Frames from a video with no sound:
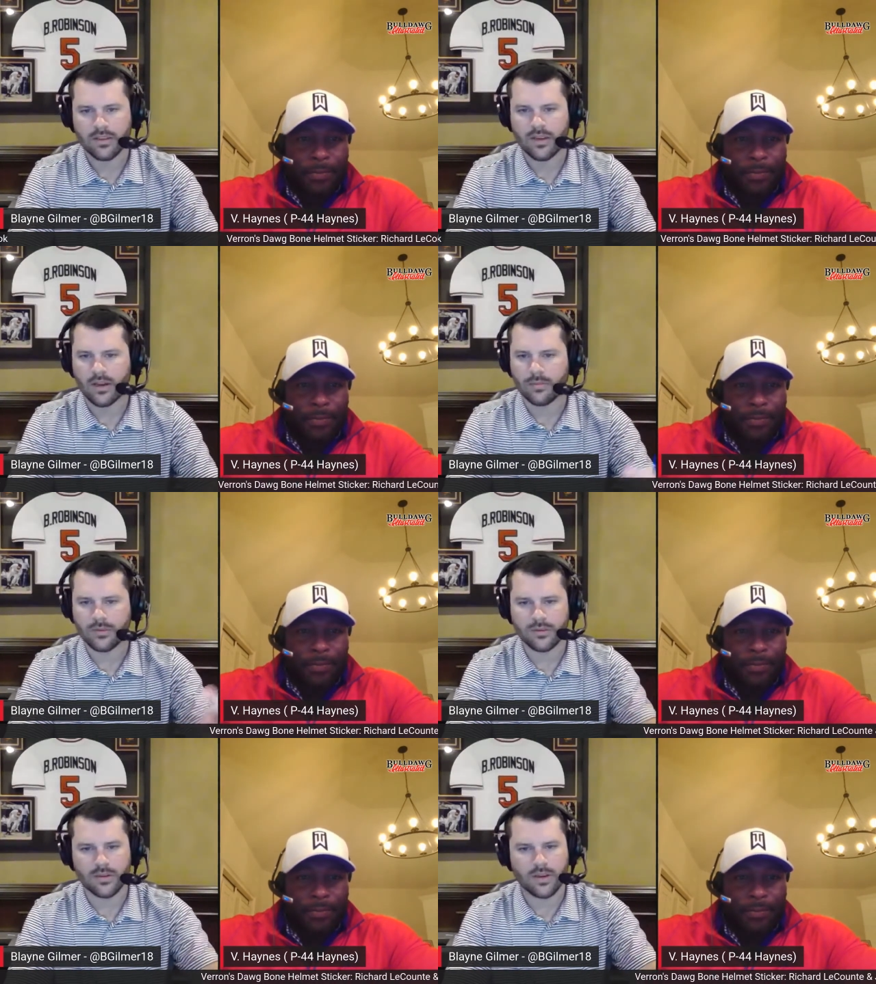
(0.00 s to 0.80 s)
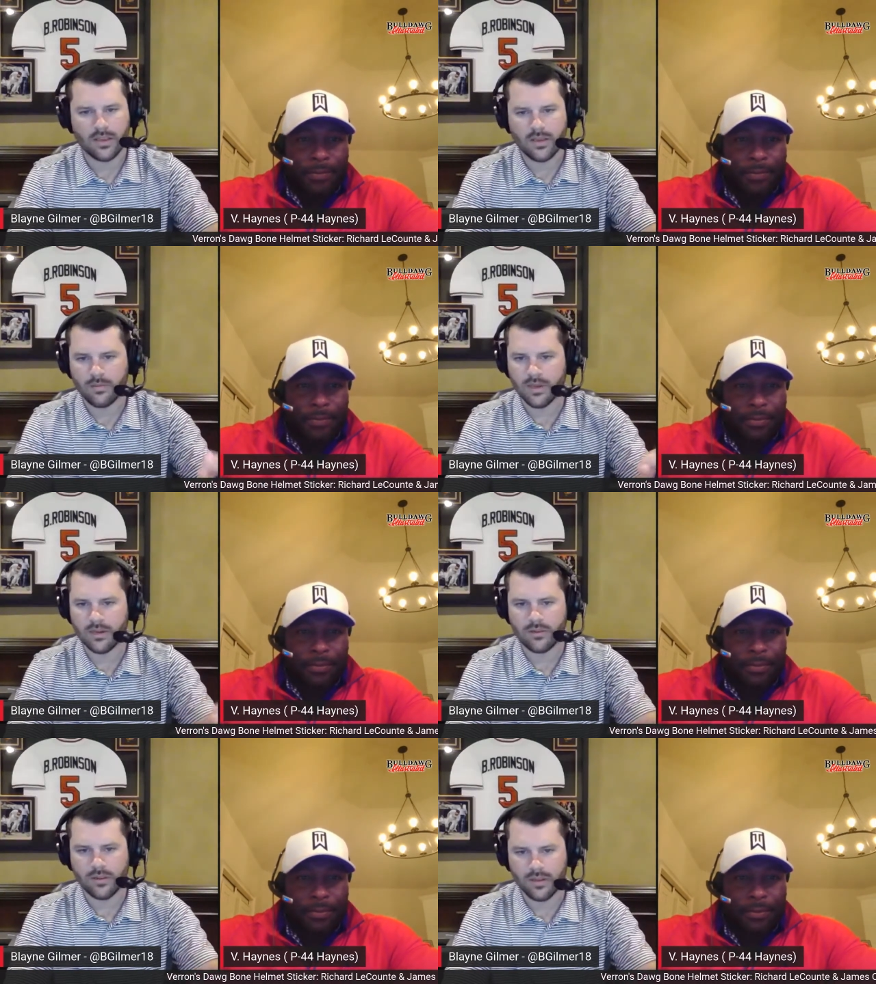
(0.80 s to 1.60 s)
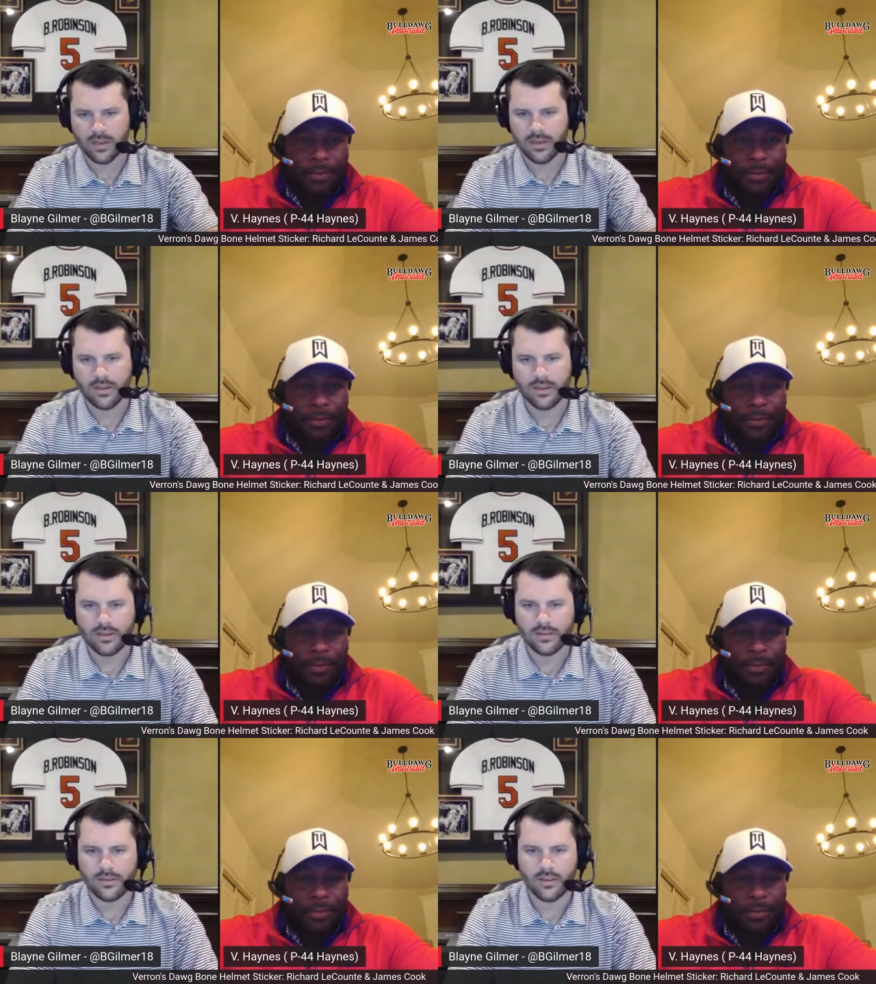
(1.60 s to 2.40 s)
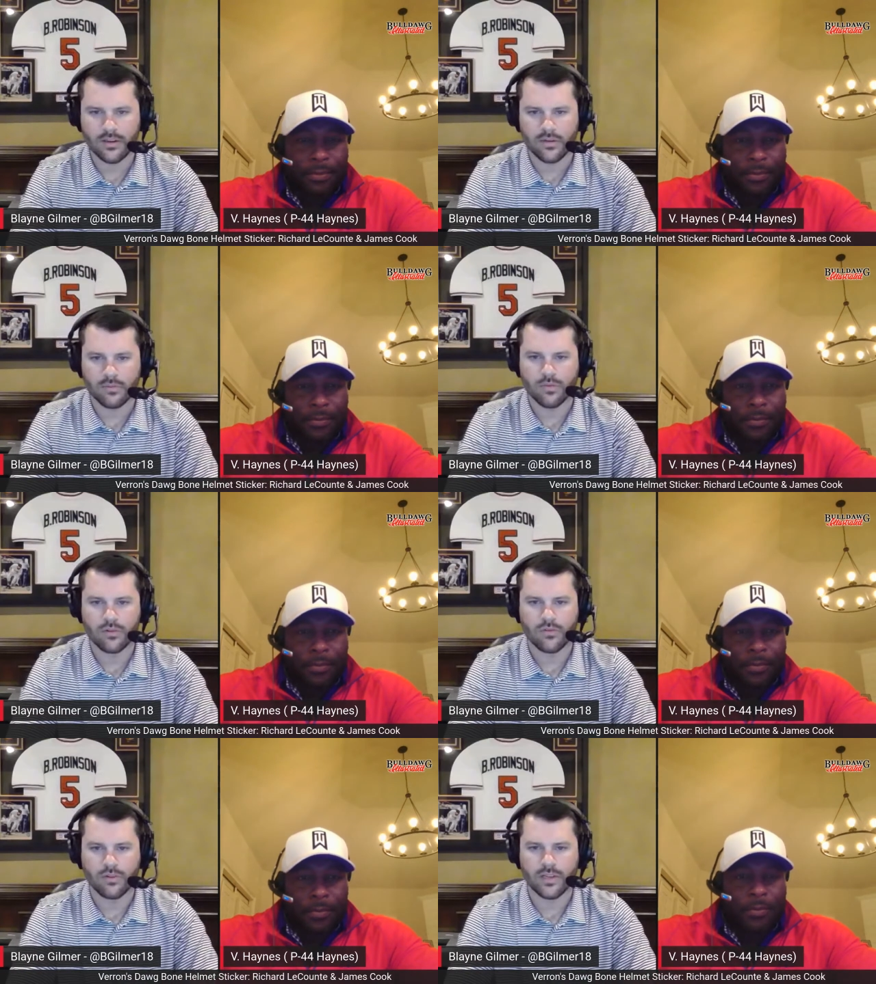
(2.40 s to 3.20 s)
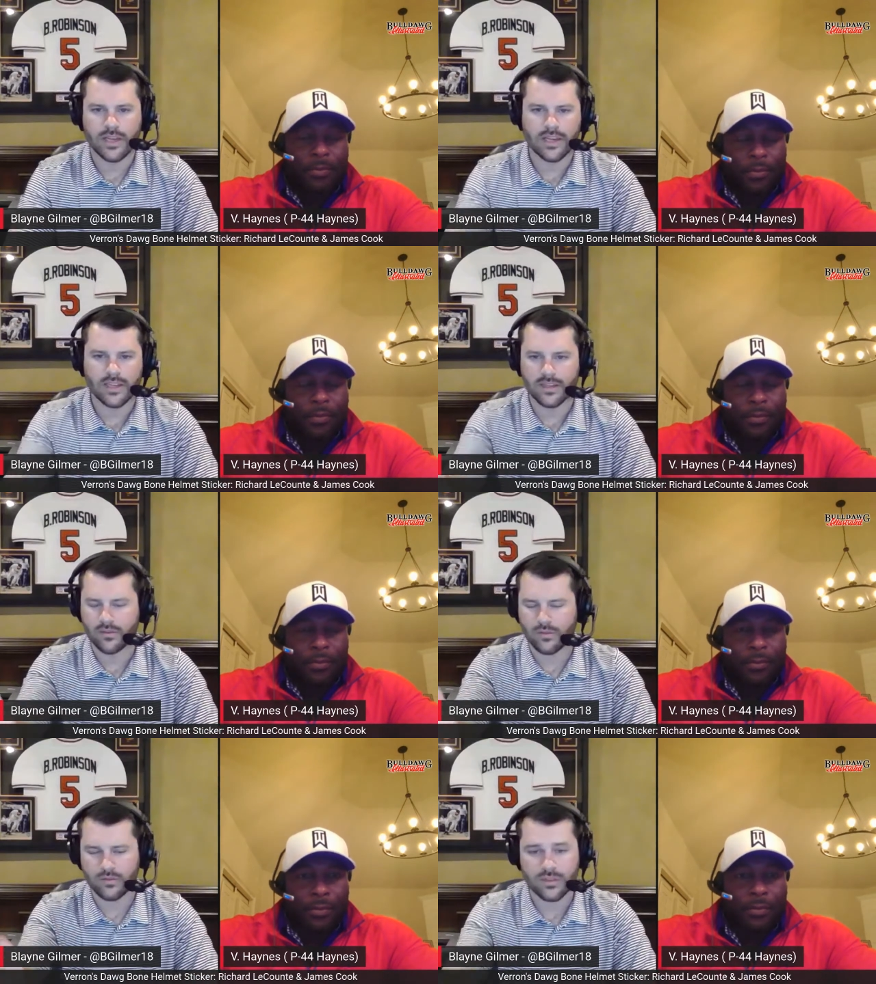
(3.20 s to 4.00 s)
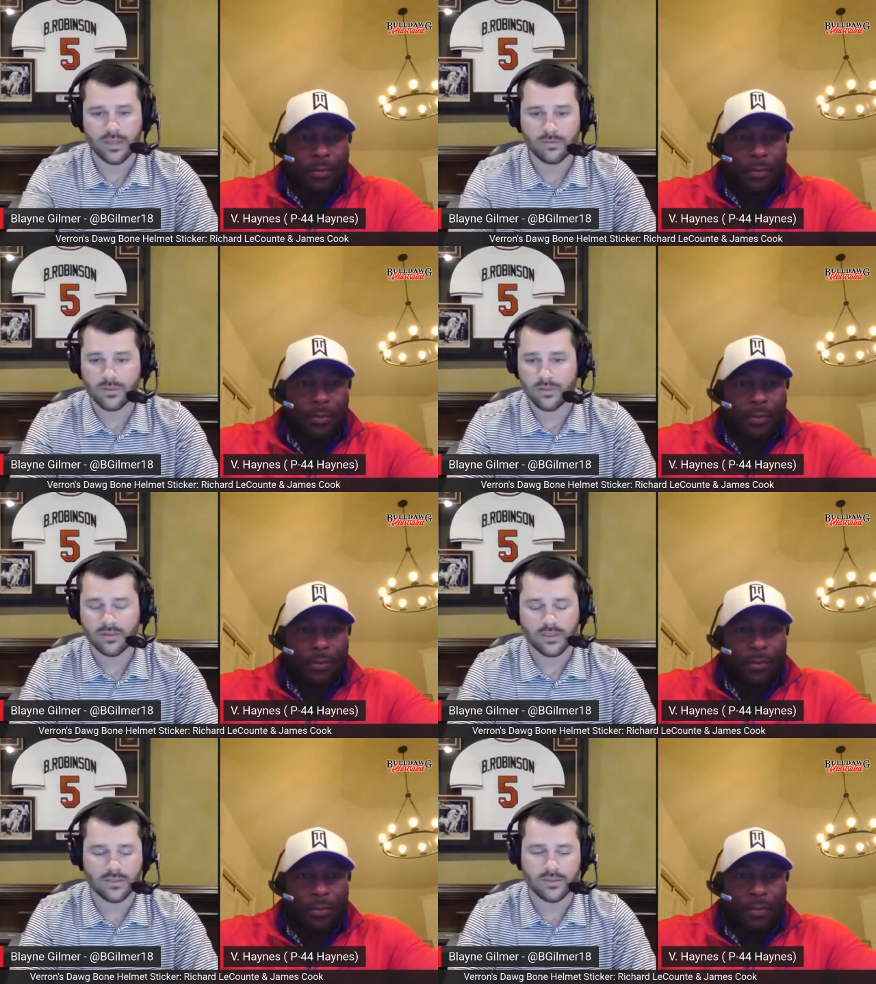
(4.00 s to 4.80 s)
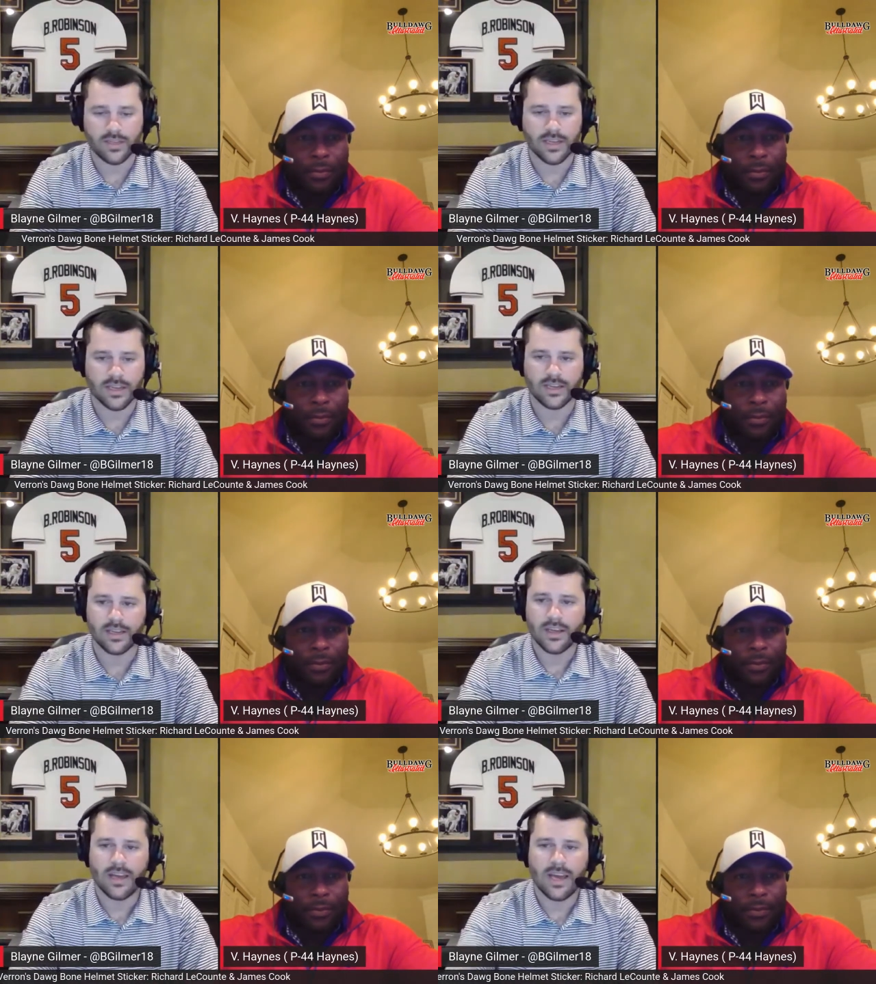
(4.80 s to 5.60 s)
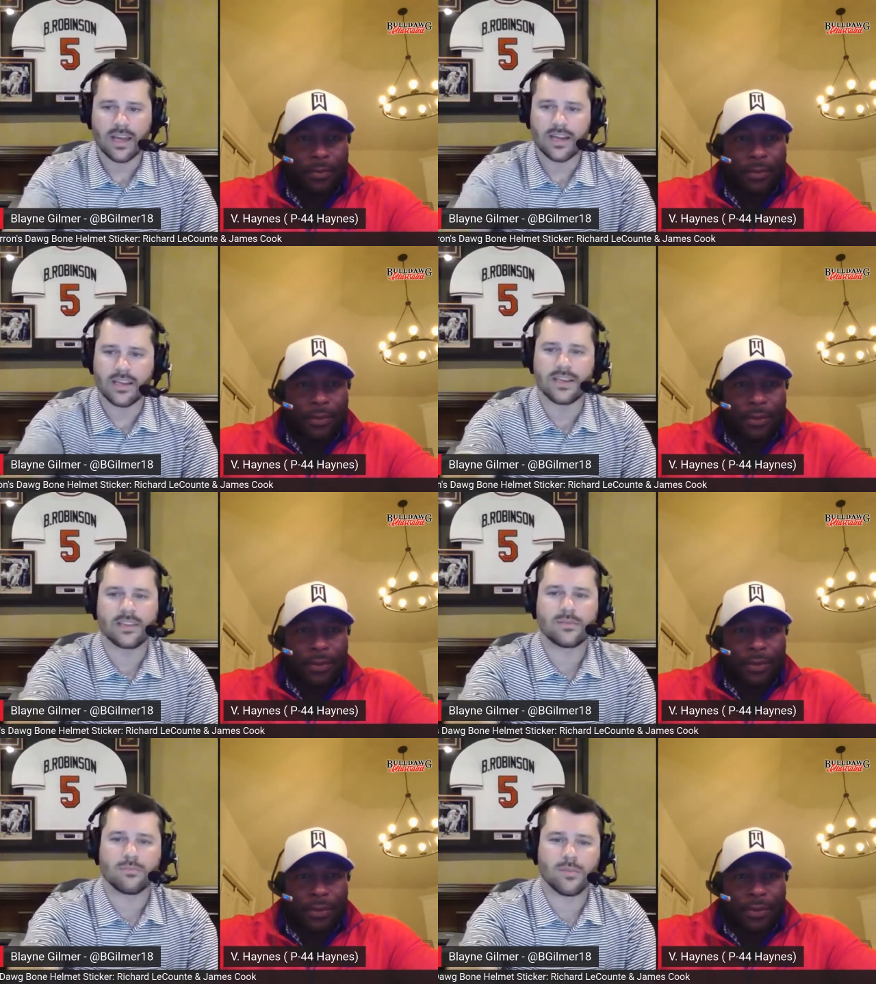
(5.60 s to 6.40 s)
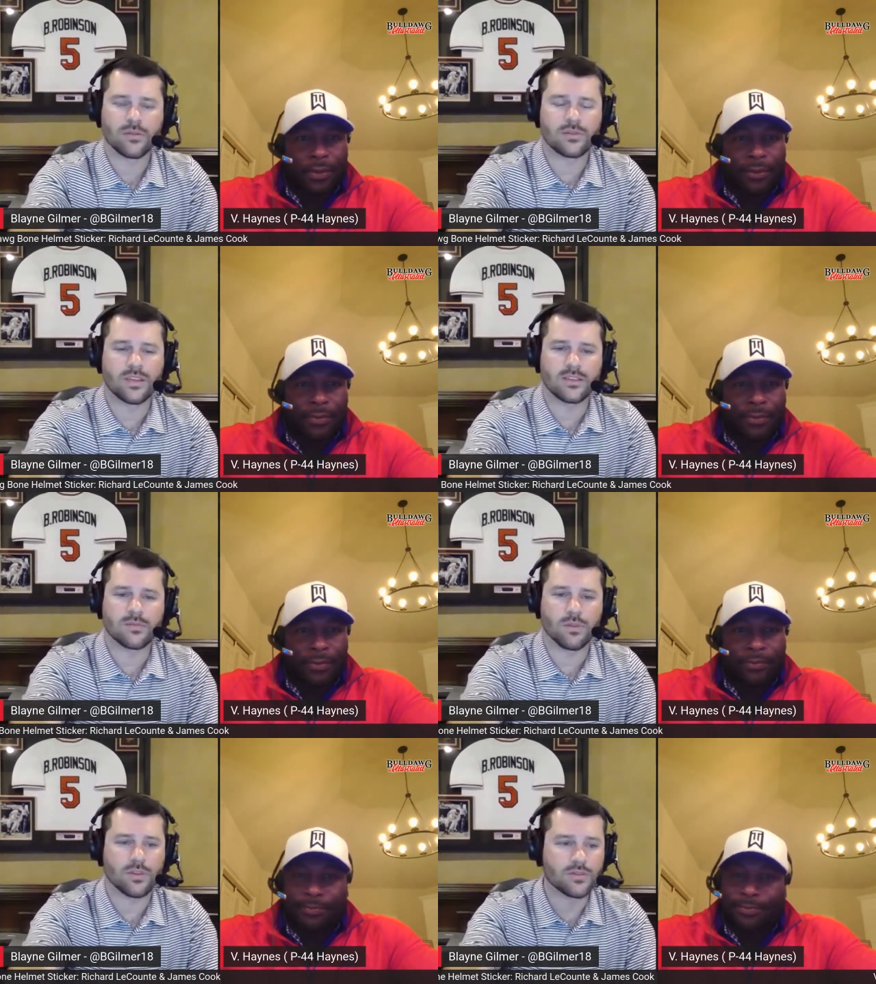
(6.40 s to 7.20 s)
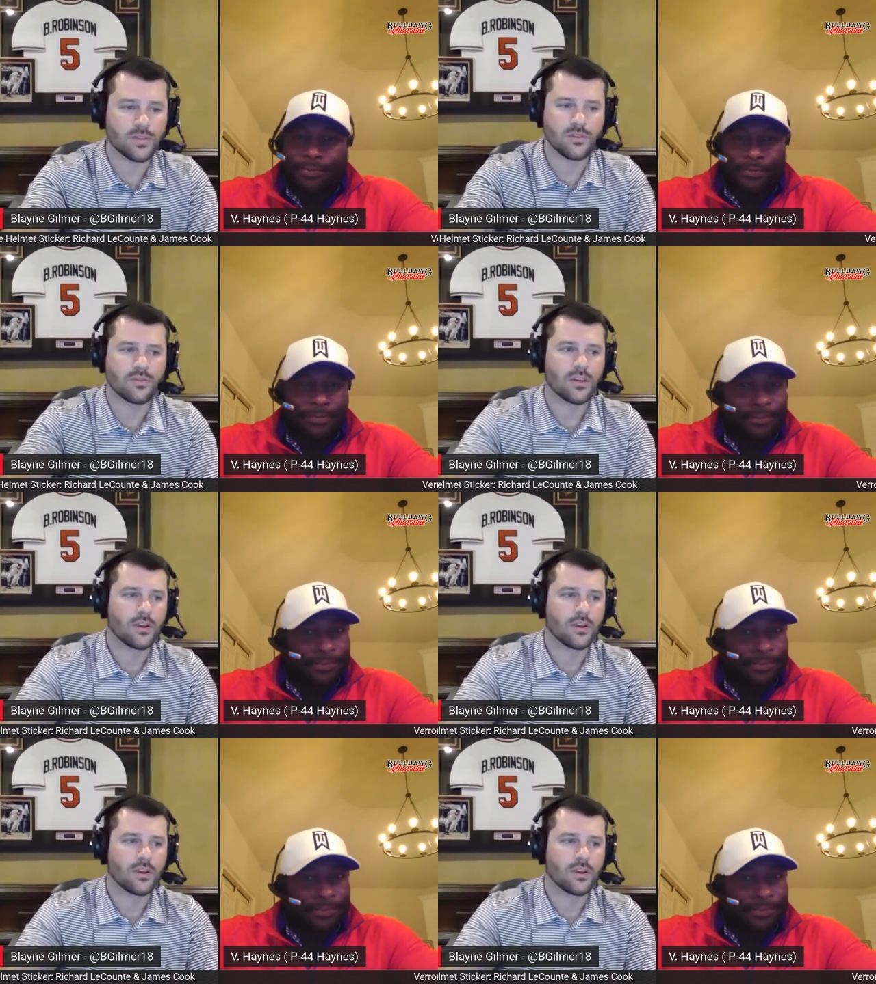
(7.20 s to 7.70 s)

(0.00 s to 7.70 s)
Speaker 1: the opportunity to get better and and and you know improve on that. And then of course James Cook, like you said, had a had his most explosive,